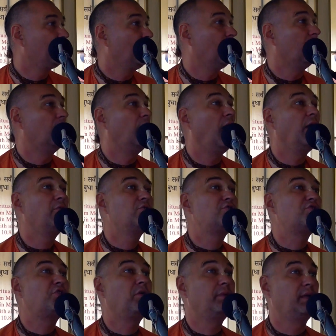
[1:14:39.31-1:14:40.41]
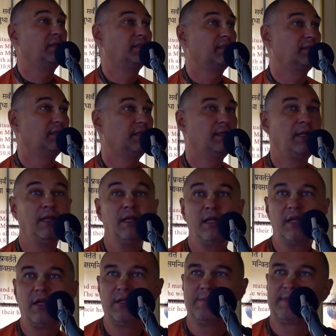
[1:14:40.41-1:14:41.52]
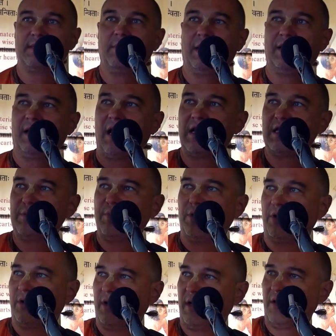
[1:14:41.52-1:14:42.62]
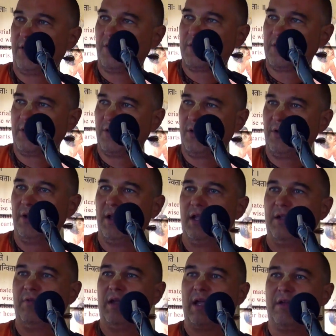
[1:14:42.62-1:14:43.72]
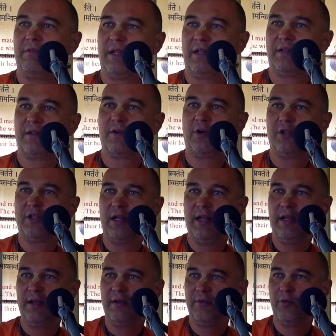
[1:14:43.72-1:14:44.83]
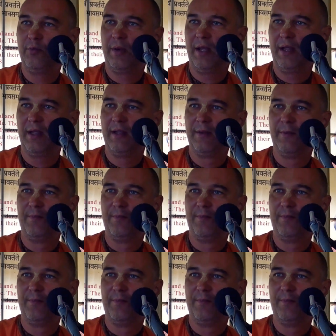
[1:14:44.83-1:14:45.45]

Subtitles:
No, I want strawberries. Then they comes by transport, then goes, we have that hotel in Dubai,